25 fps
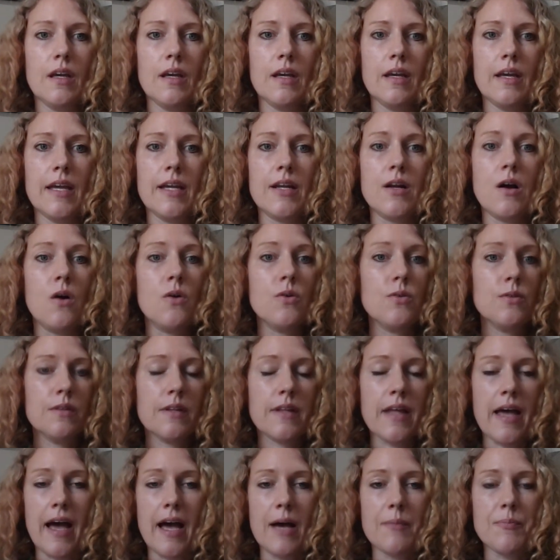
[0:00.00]

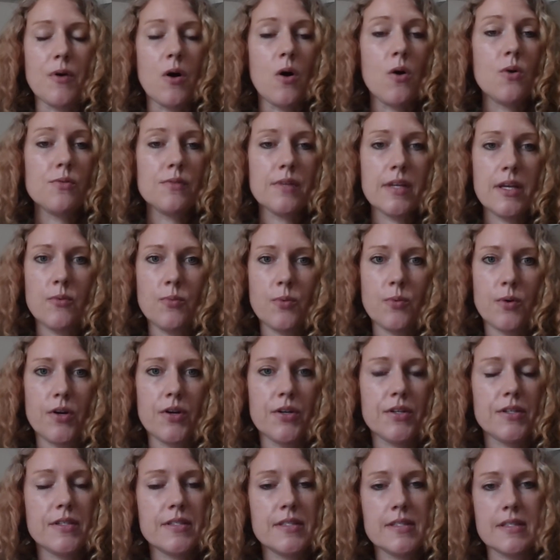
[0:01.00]
the app only
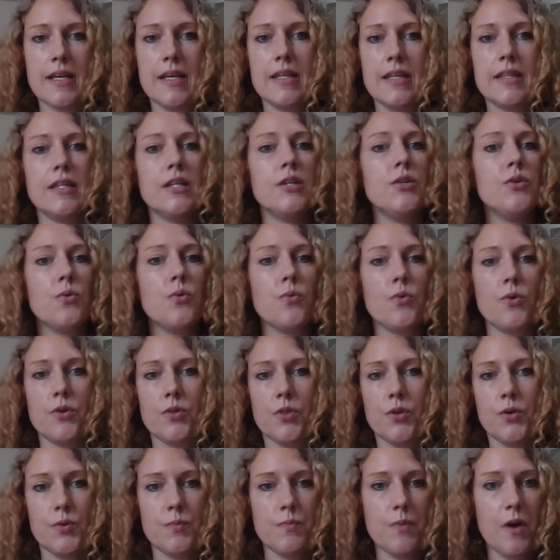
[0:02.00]
works in the
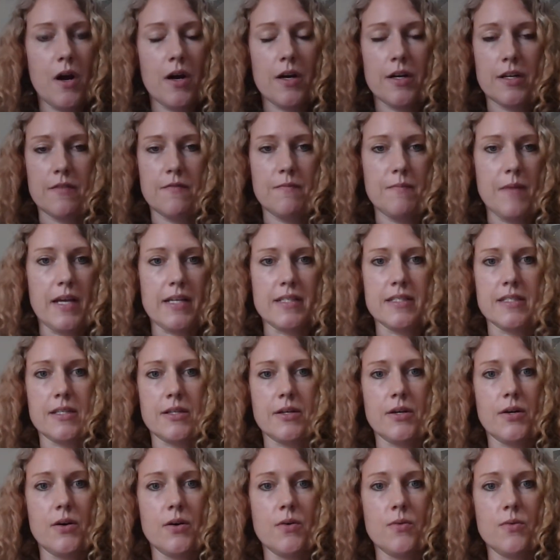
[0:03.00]
northern part of
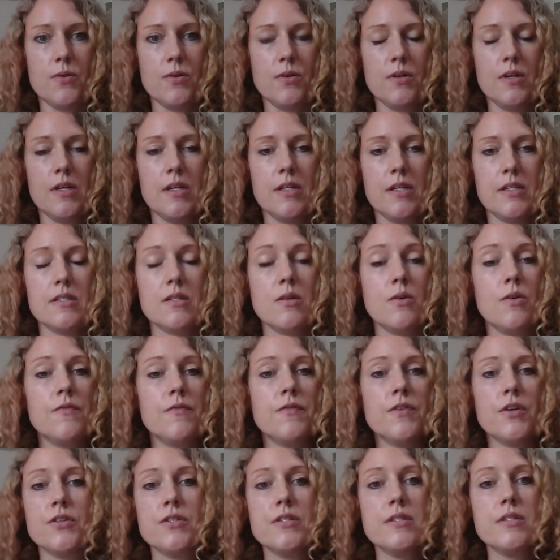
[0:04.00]
Mexico. So
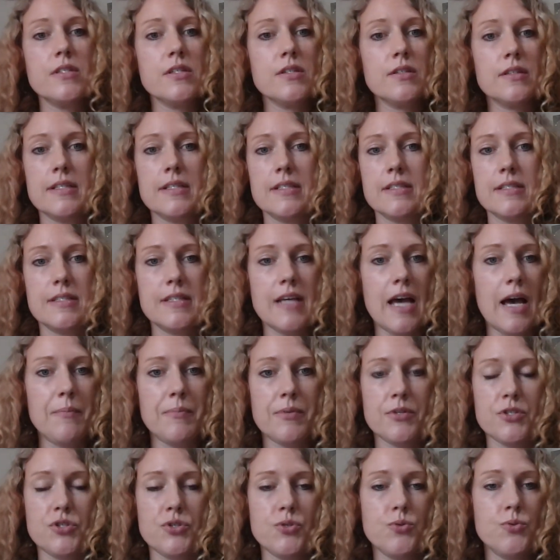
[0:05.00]
if you're still in
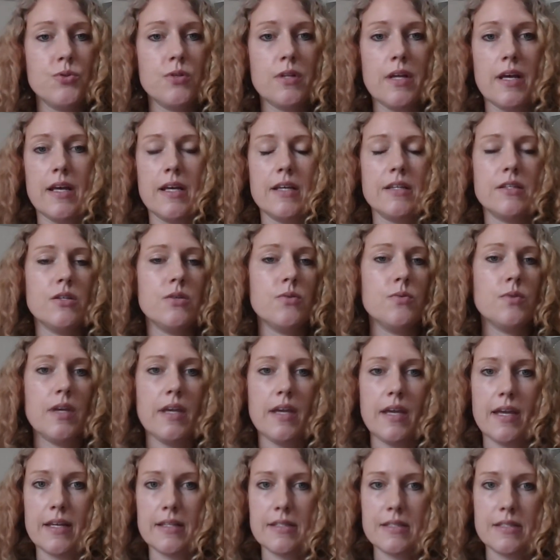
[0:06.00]
Tapachula, you
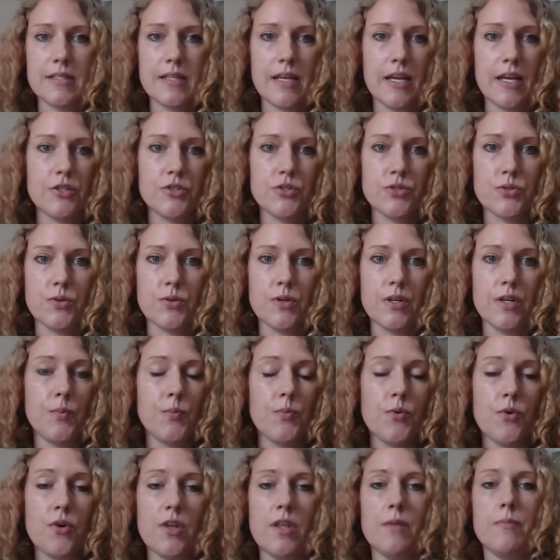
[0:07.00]
can't schedule an
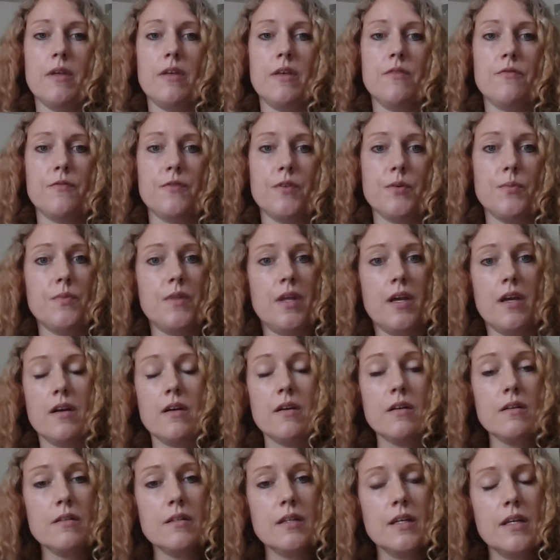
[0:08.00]
appointment from
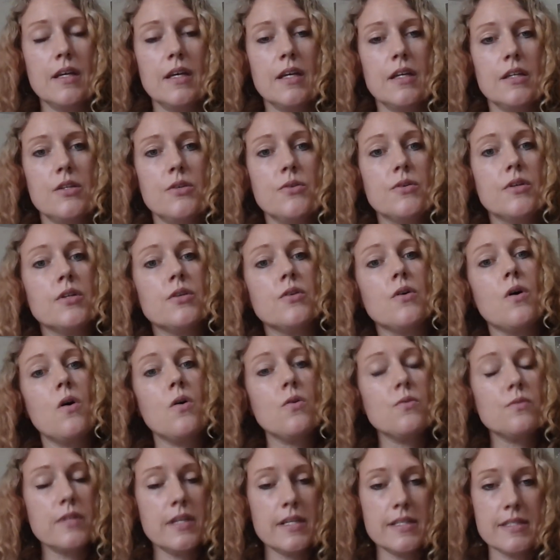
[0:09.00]
there. You can
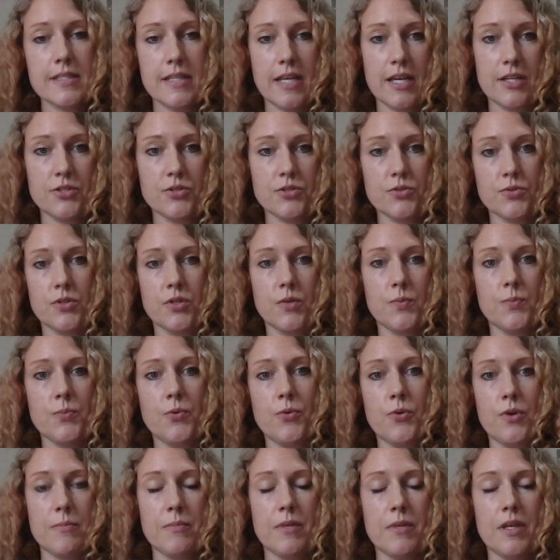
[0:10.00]
only schedule an
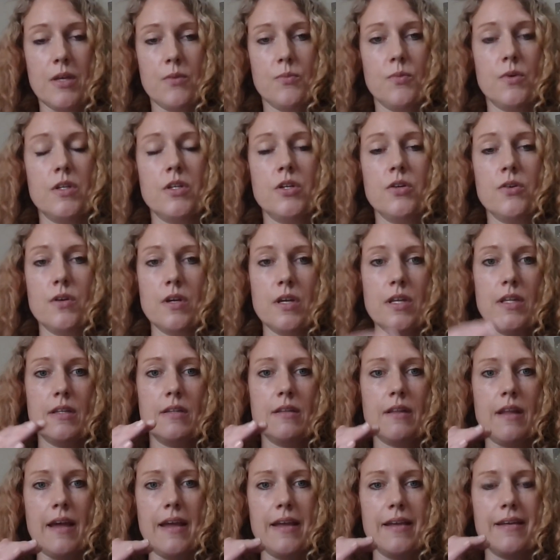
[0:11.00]
appointment when you're
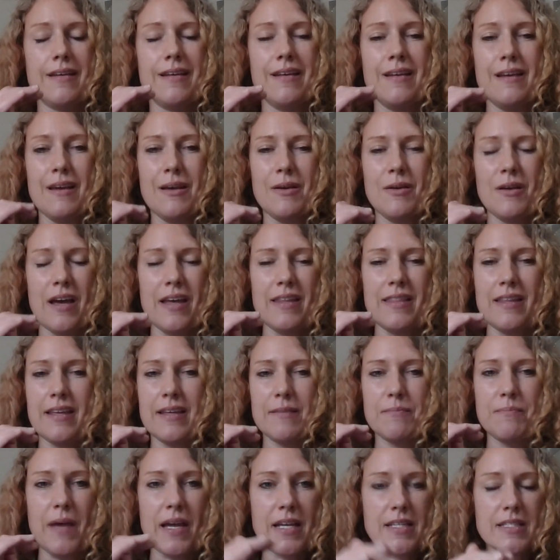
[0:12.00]
in, like, I
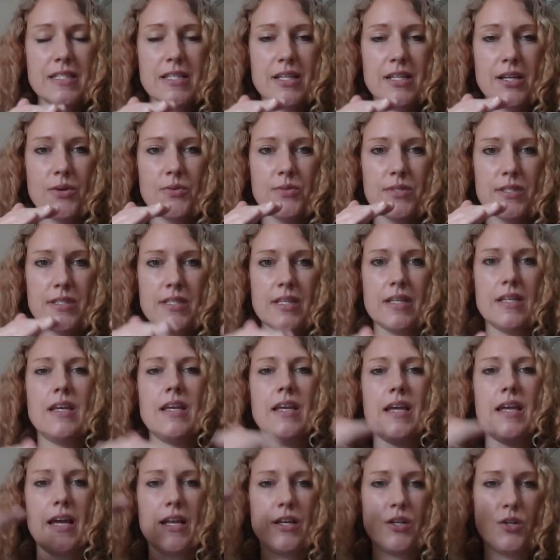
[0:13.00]
think Mexico
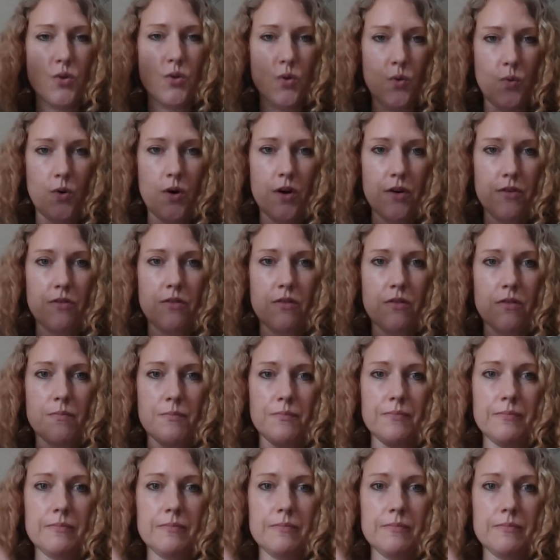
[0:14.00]
City and north.